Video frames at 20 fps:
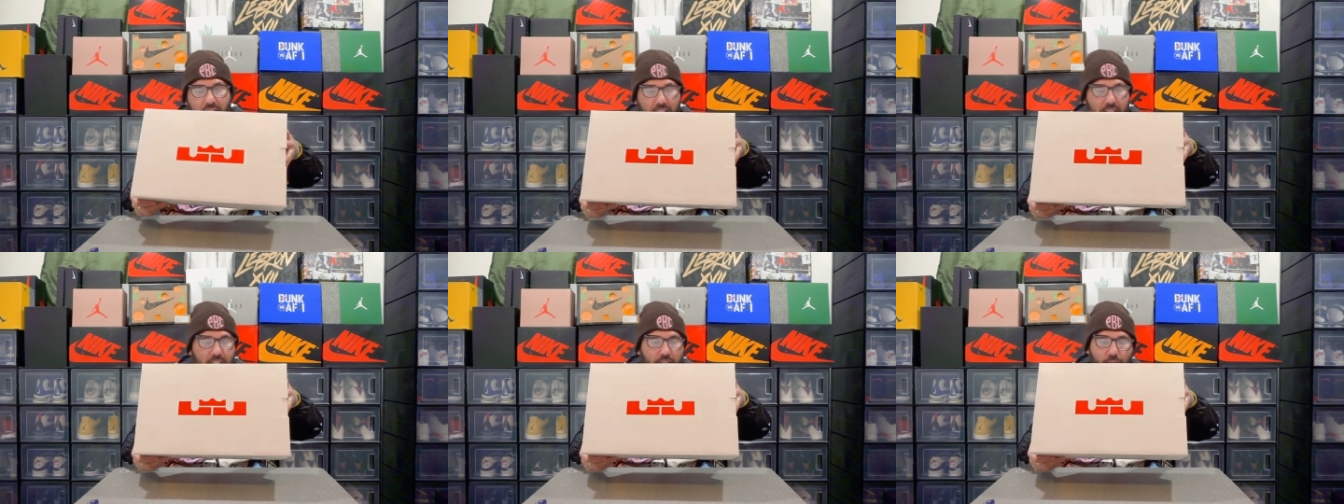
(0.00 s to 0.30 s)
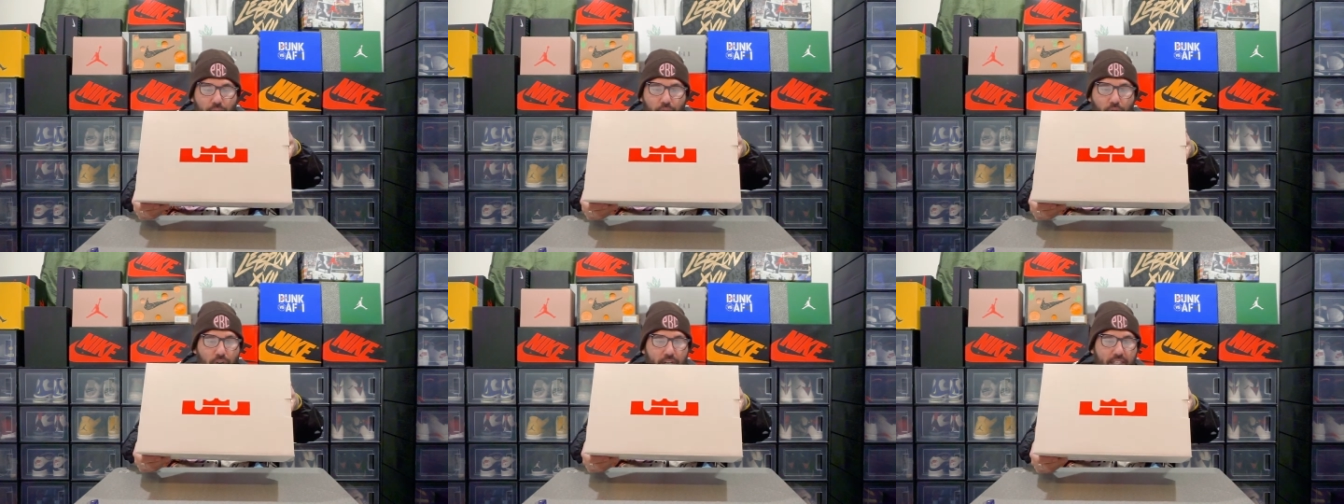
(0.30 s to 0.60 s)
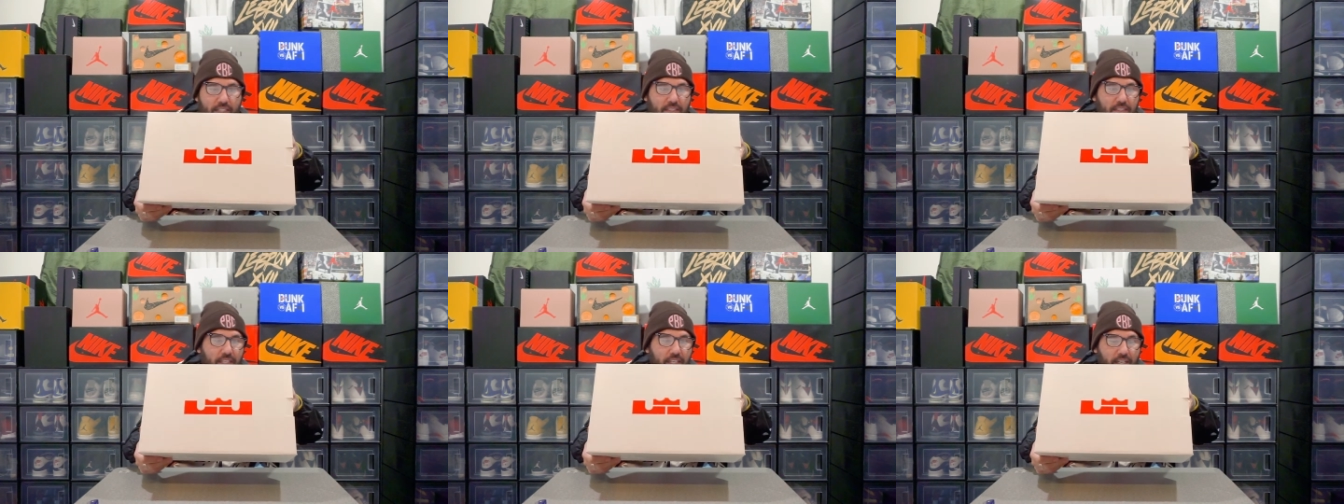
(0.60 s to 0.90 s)
It's pretty
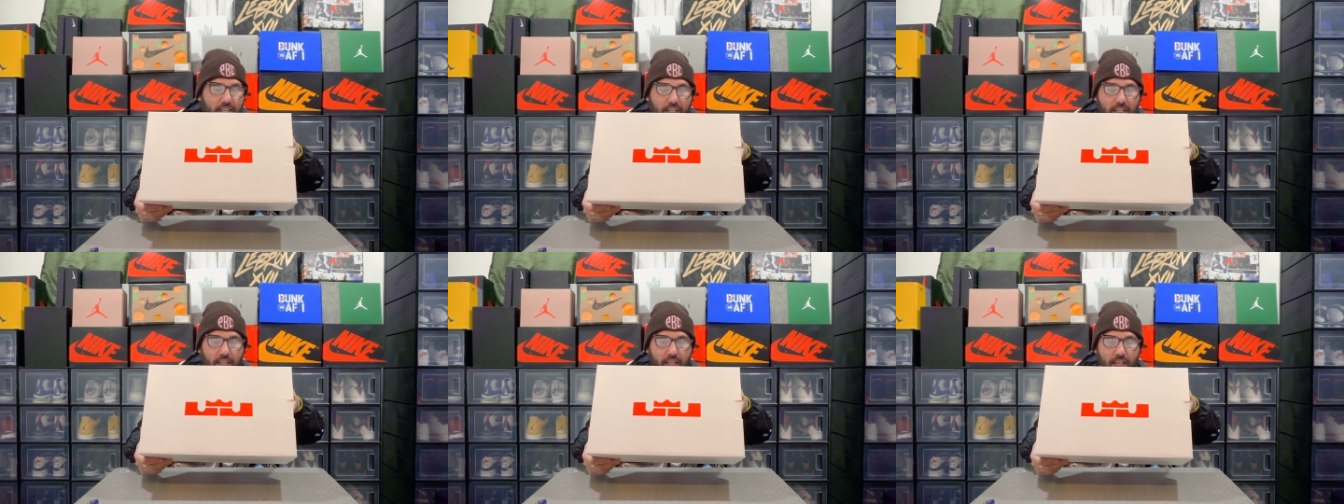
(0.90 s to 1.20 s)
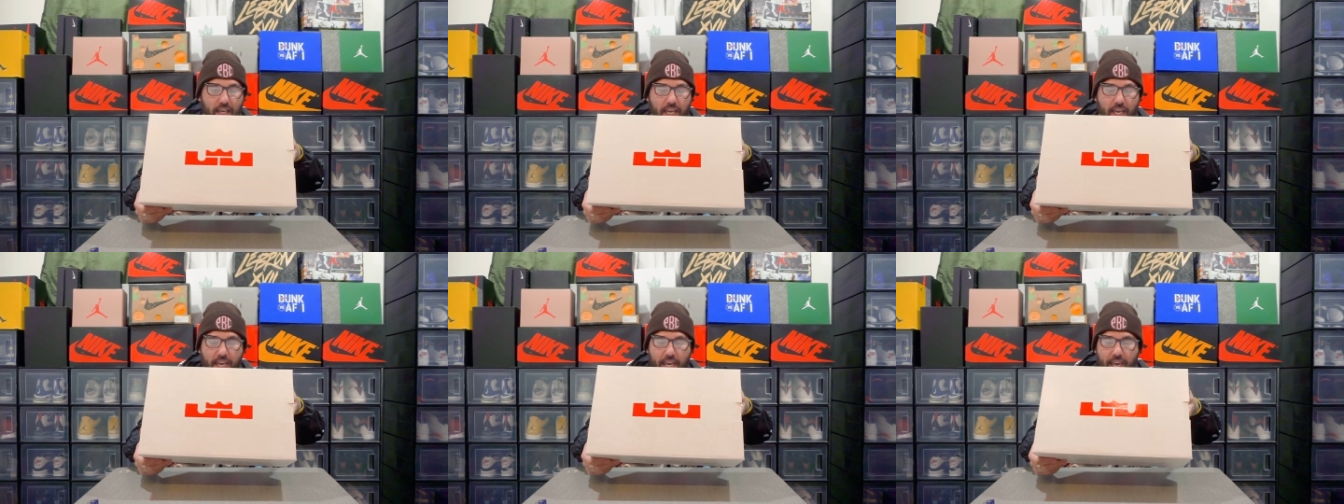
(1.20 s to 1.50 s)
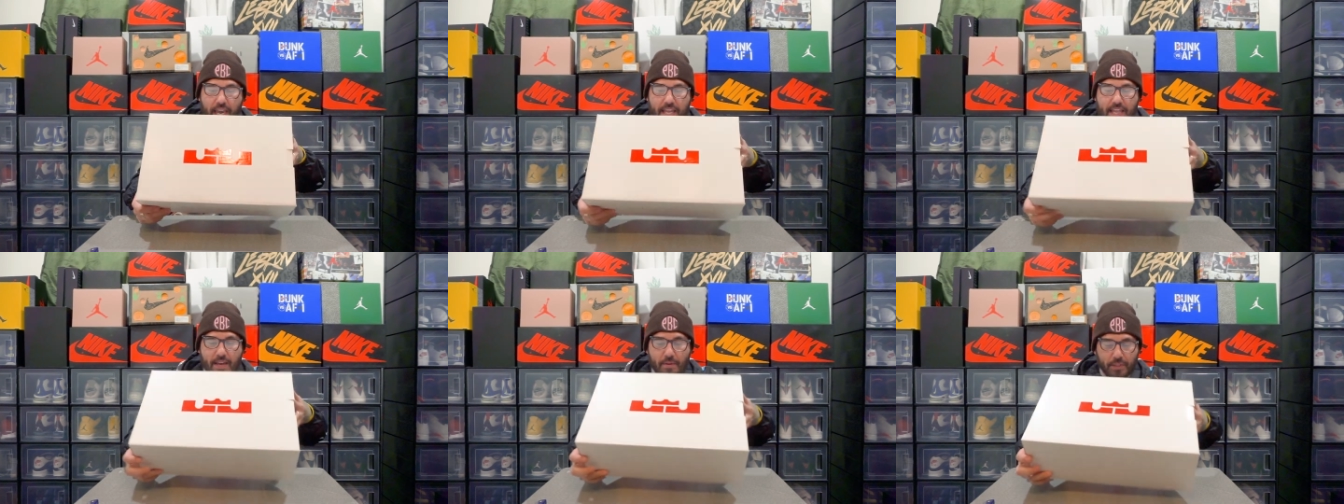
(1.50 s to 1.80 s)
sick.
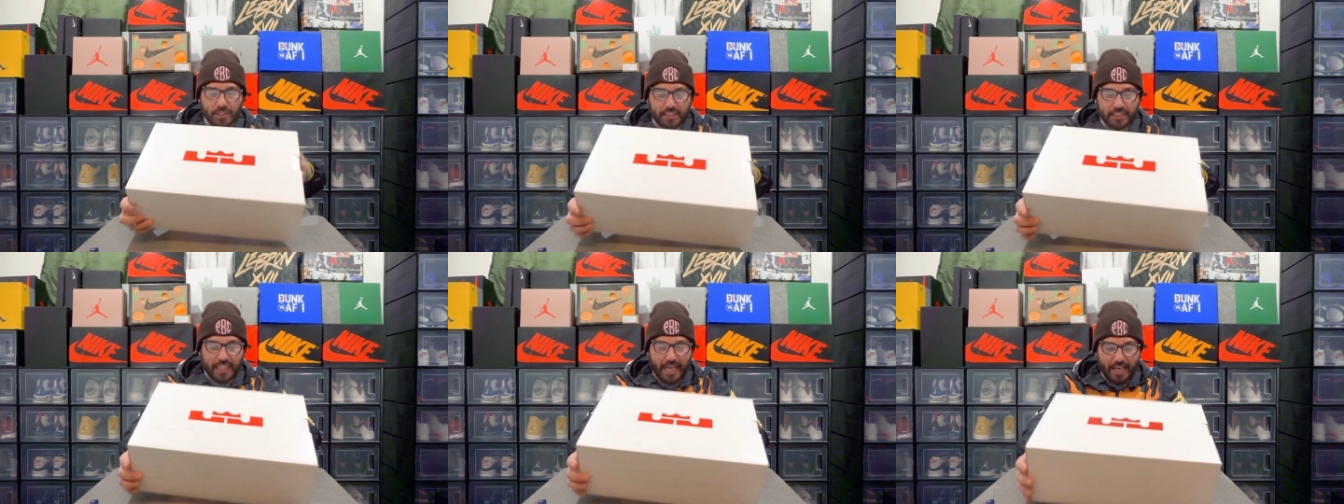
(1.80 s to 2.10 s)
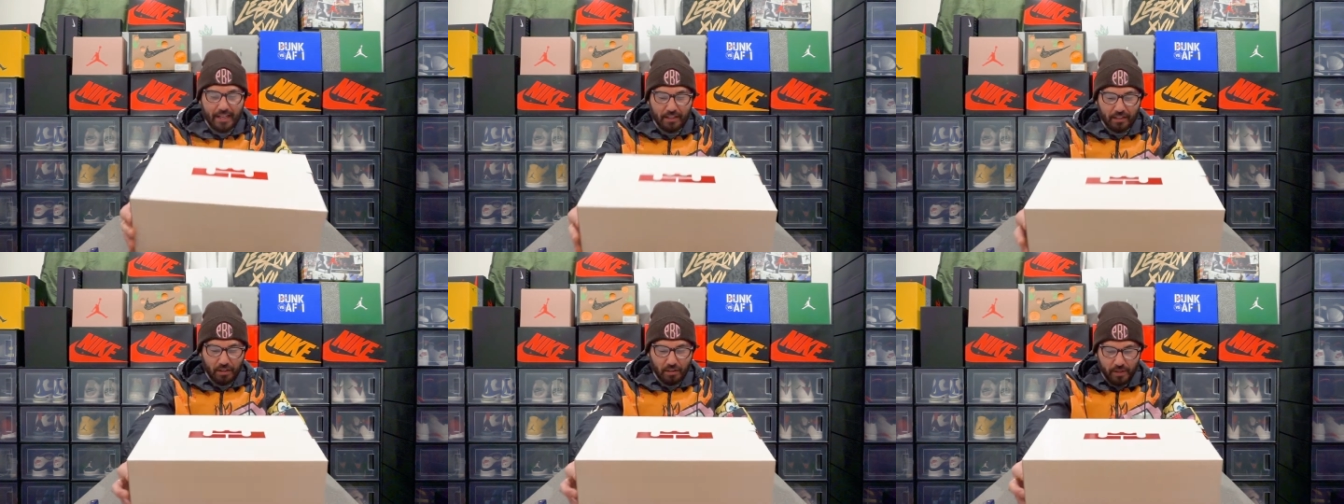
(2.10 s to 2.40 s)
And then what's tight though